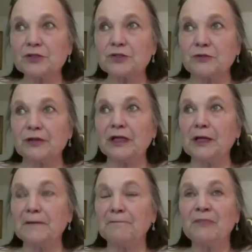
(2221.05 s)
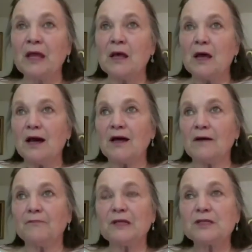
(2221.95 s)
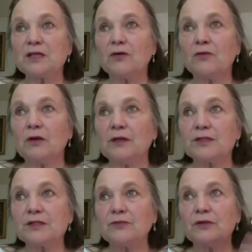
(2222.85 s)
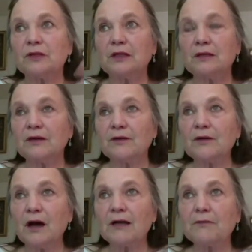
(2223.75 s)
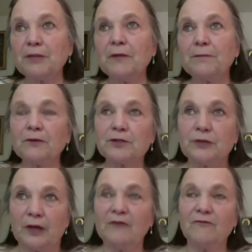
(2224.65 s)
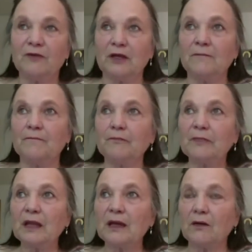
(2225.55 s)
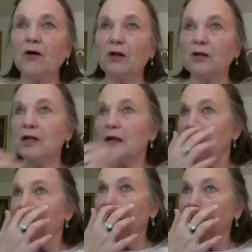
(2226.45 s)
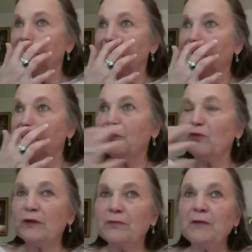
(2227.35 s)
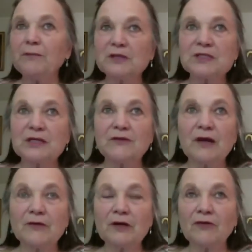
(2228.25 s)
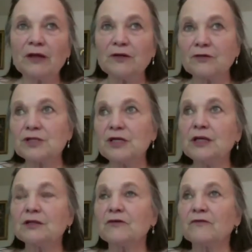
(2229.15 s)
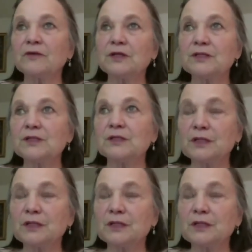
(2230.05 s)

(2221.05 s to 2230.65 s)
the storyline. So they're not people to envy at all. And when people sit around and grind their teeth over the